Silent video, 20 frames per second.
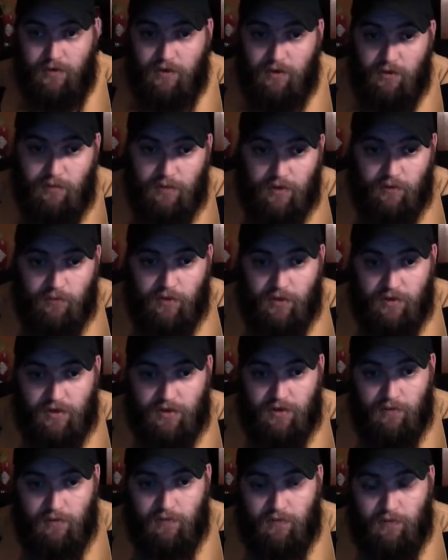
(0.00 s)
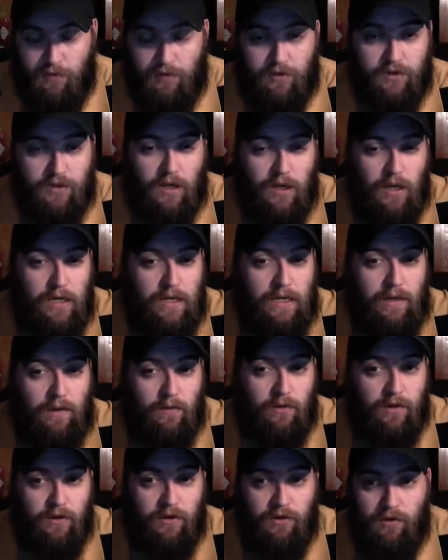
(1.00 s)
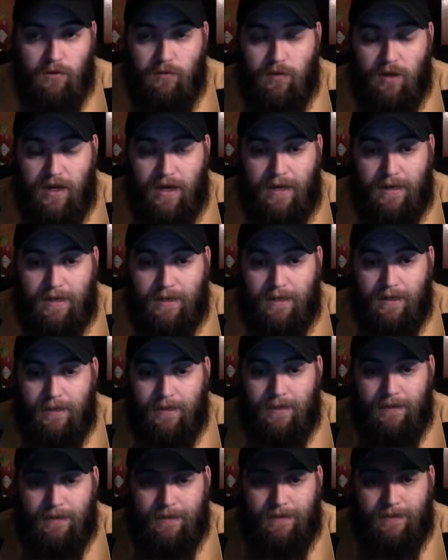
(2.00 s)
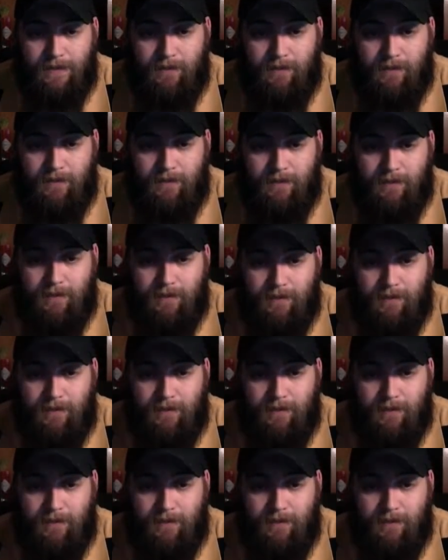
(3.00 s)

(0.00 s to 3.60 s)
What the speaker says: but the redstone furnace, we're going to do that. A few things